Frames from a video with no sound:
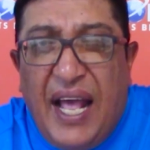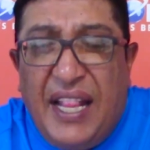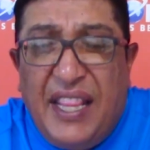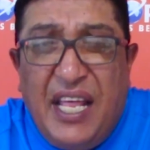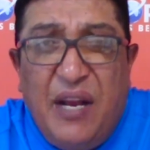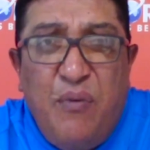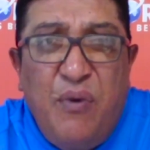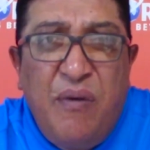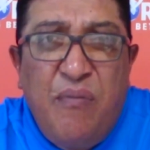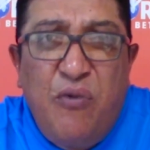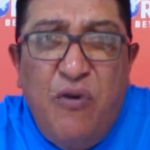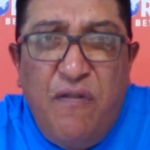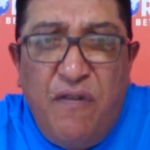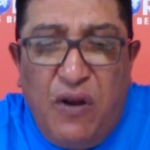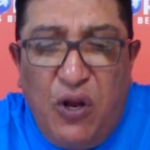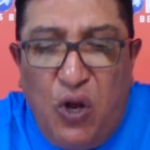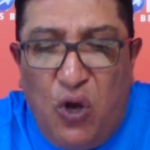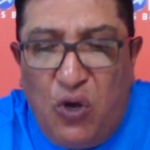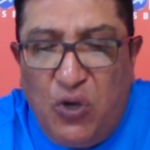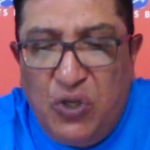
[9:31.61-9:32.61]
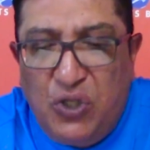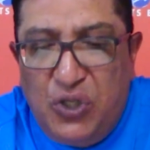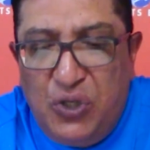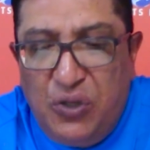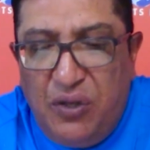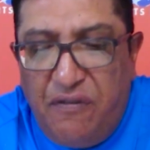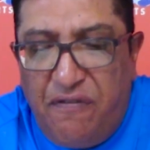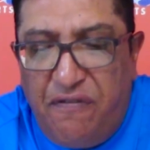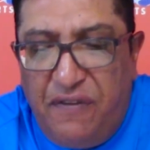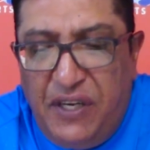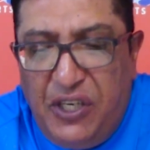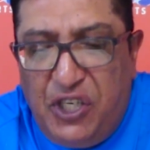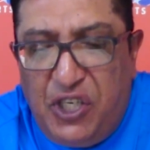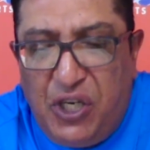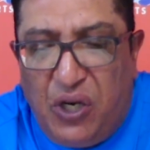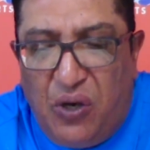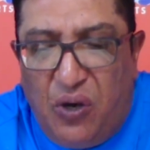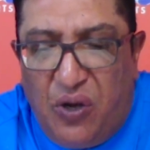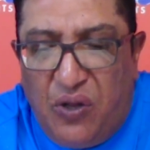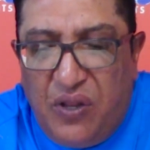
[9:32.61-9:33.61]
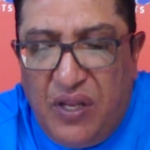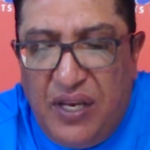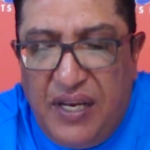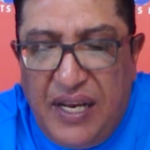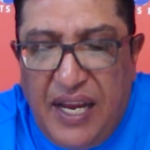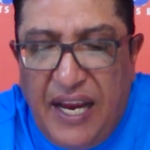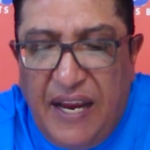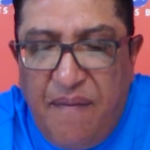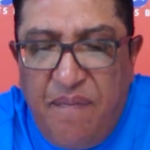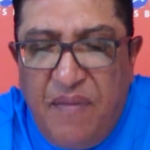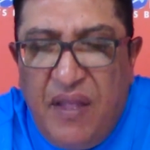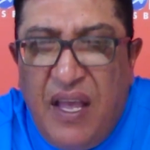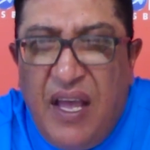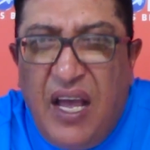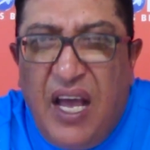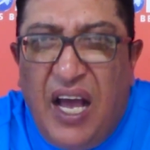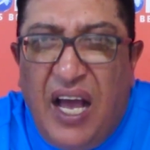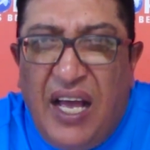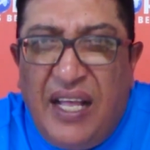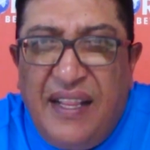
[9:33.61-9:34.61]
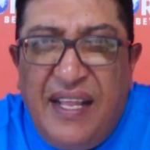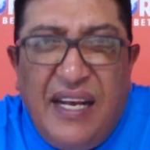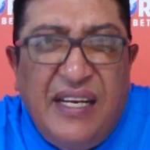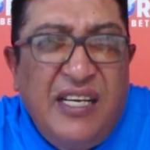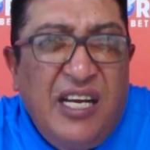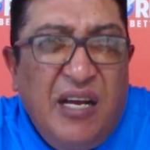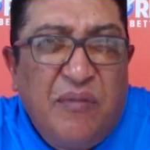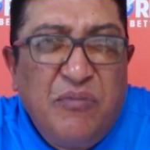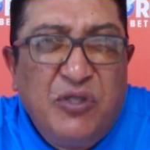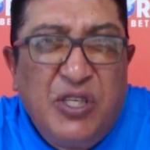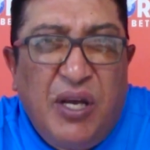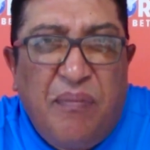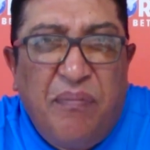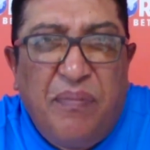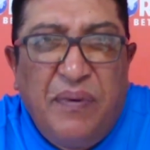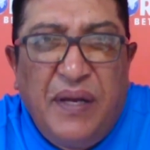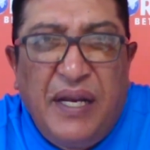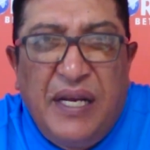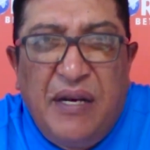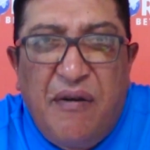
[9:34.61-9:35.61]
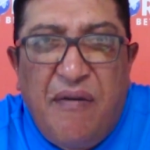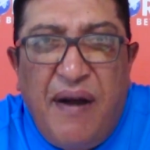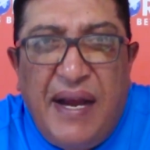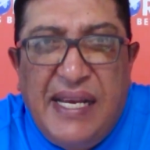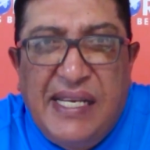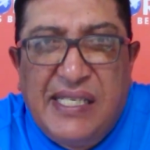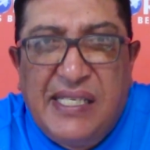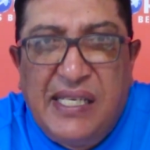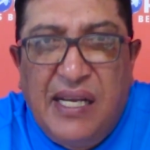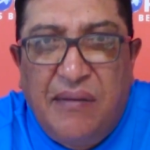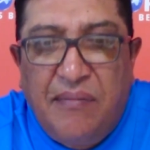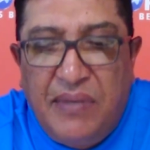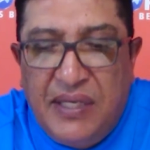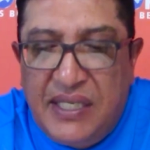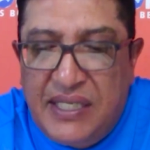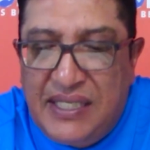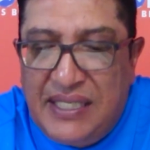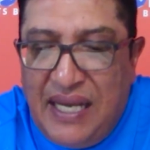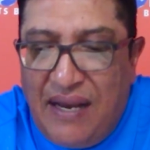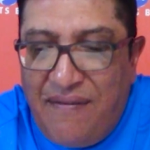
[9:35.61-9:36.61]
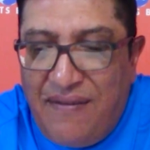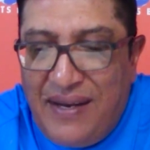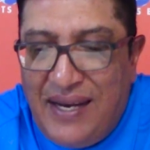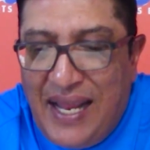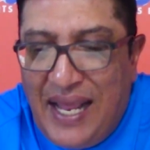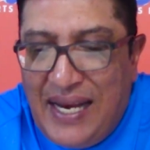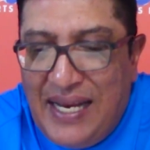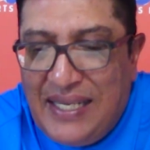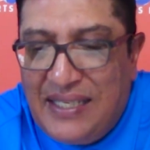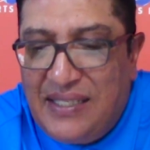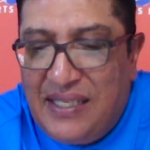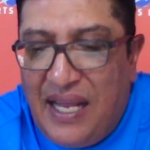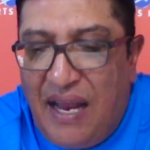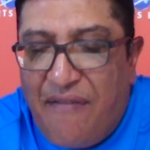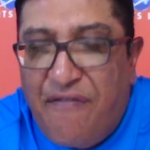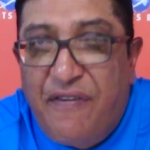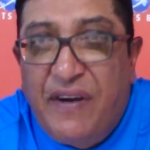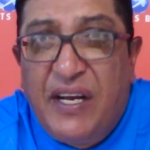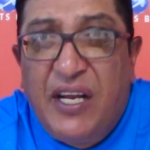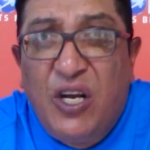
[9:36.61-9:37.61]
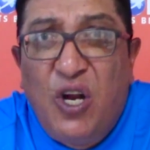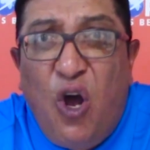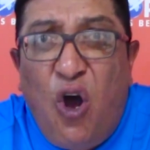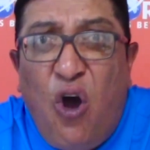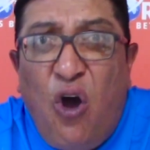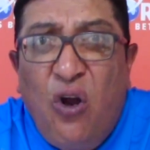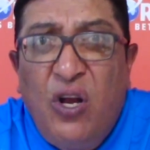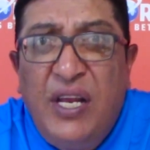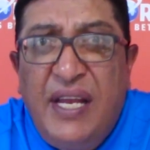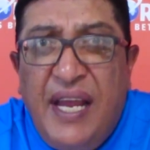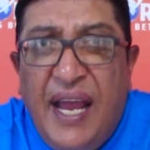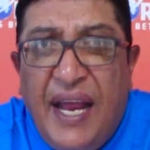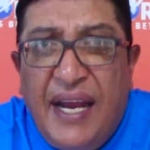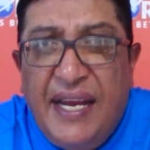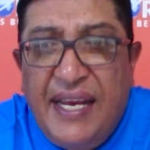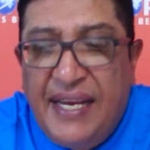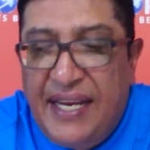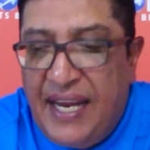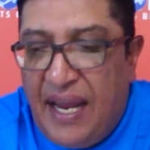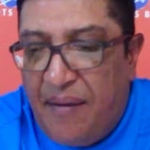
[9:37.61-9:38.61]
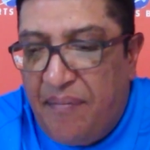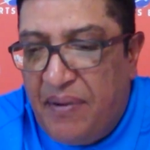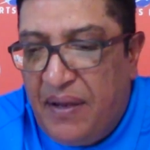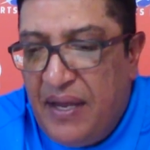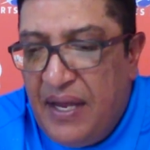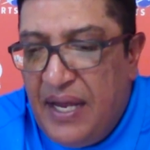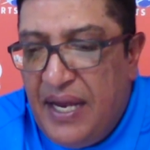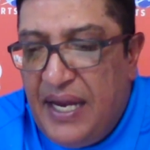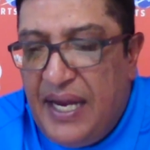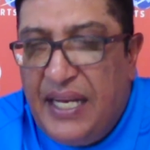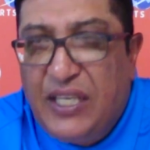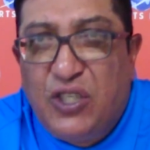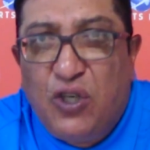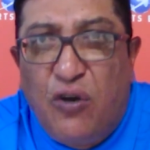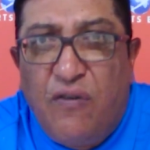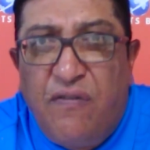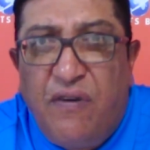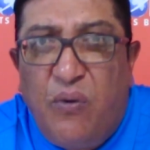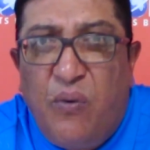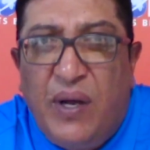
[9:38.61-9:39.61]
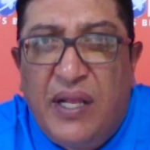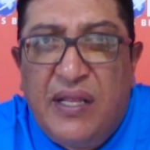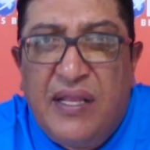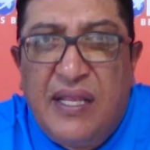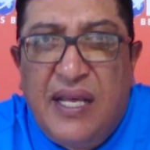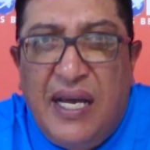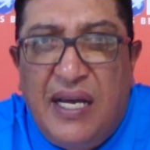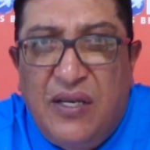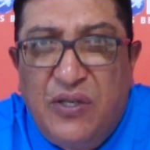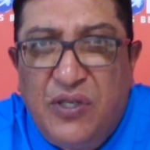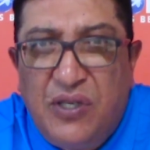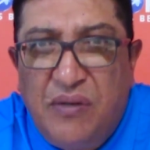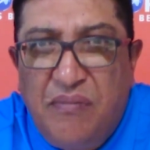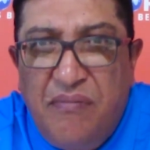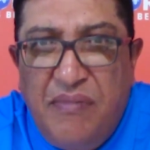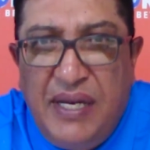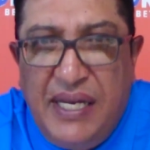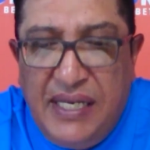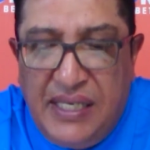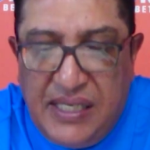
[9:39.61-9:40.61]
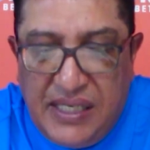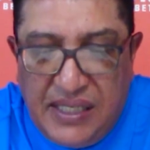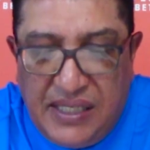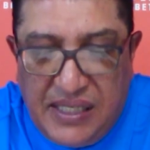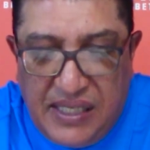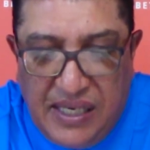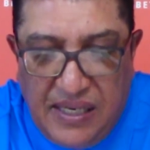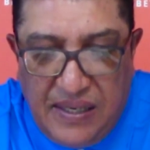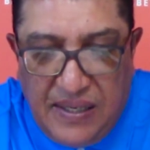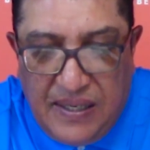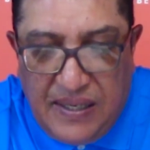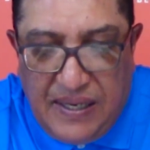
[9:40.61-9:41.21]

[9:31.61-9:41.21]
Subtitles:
Then we move along to the feature on the day, and that comes up in race number 7, and it's the African Holly Handicap. It's over 1,000 meters.